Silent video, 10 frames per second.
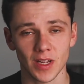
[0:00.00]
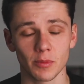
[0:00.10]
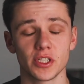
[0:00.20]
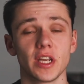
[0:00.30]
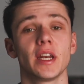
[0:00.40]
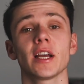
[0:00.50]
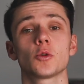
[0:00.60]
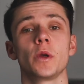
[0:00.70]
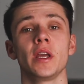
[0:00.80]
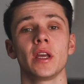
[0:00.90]
And we'll see you
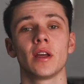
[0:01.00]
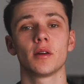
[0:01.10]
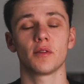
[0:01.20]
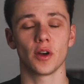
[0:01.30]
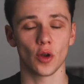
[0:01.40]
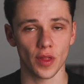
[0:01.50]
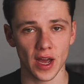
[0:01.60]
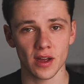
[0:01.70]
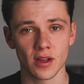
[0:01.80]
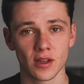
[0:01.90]
next week for
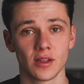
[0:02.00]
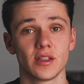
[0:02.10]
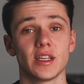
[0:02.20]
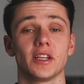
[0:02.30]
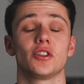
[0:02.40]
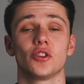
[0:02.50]
another Session